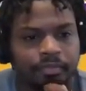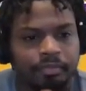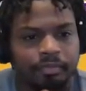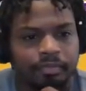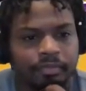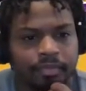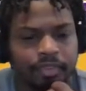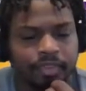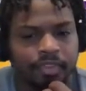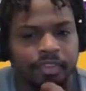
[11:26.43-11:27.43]

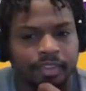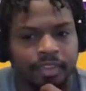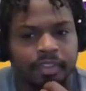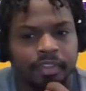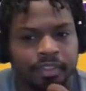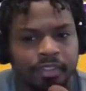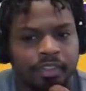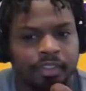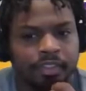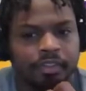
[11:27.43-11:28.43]

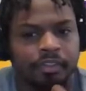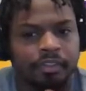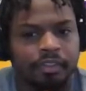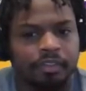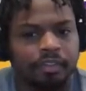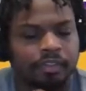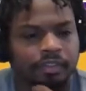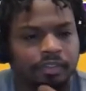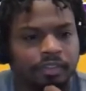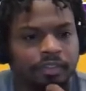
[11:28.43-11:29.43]

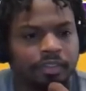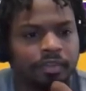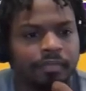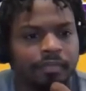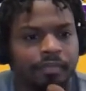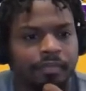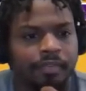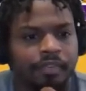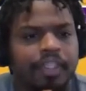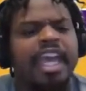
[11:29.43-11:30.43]

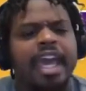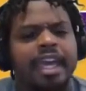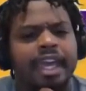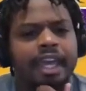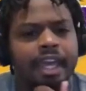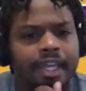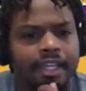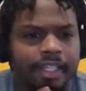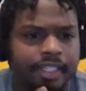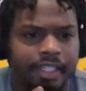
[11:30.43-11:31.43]

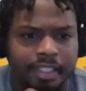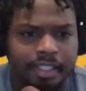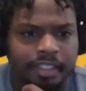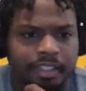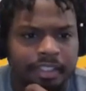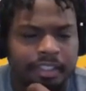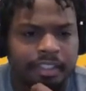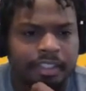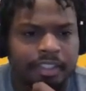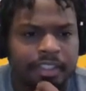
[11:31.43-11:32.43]

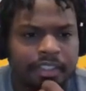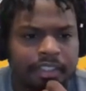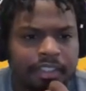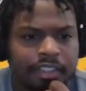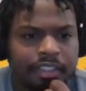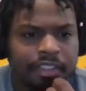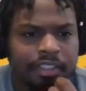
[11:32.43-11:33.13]
[no speech]